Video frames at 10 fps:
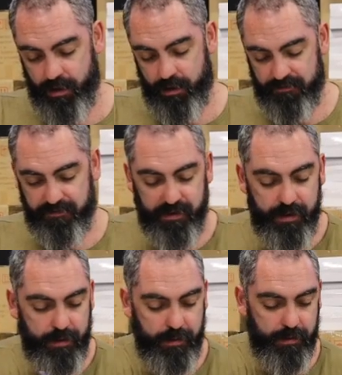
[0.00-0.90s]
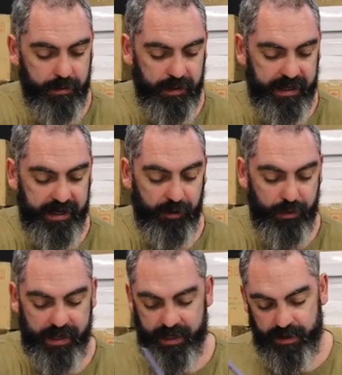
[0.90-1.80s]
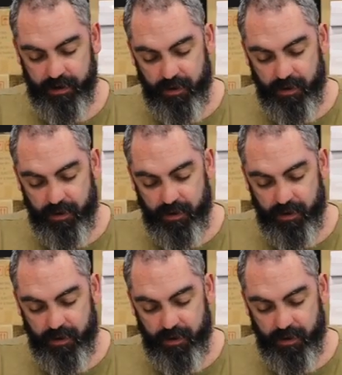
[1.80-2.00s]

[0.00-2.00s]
of getting ready